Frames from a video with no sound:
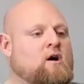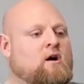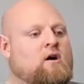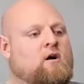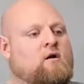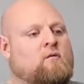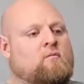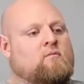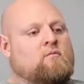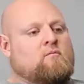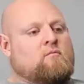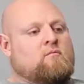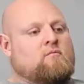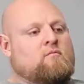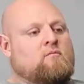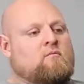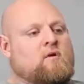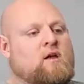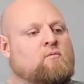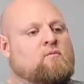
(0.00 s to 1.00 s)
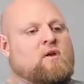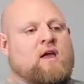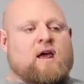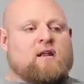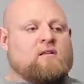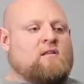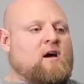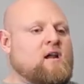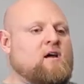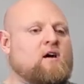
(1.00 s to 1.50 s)
And we
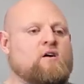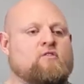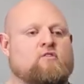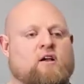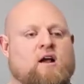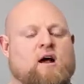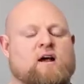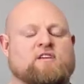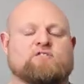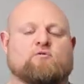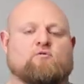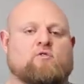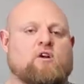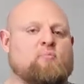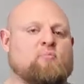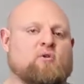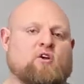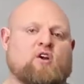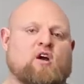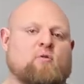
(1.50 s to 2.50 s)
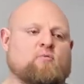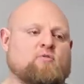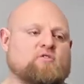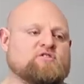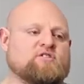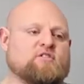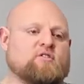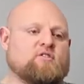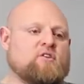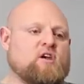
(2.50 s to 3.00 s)
had a lot of other guys that were
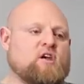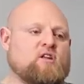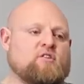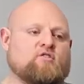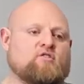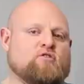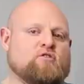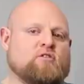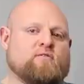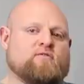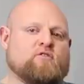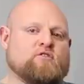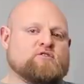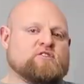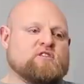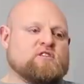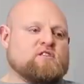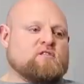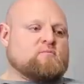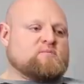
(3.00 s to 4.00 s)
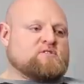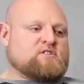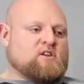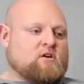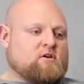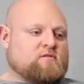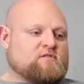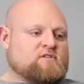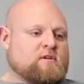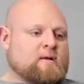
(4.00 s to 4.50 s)
up-and-comers and good lifters in
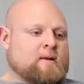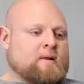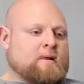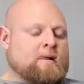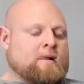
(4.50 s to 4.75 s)
themselves.